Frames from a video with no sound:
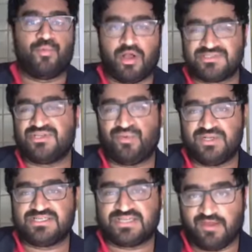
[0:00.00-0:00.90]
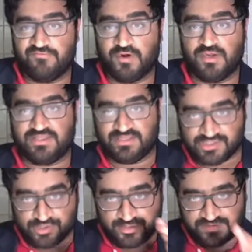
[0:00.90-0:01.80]
also going to cover in this
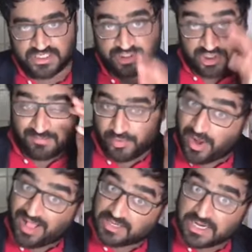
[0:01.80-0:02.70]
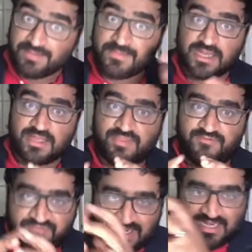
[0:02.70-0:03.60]
sort of section on morality the
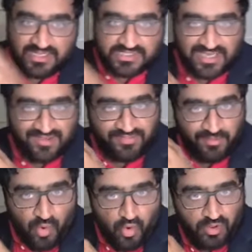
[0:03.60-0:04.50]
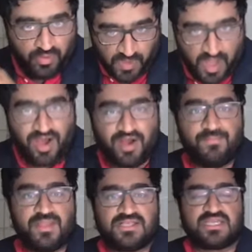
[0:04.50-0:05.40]
fittingness of the moral law
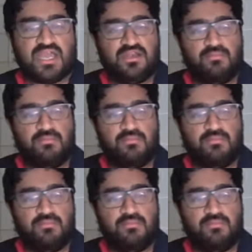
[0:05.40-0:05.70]
as a kind of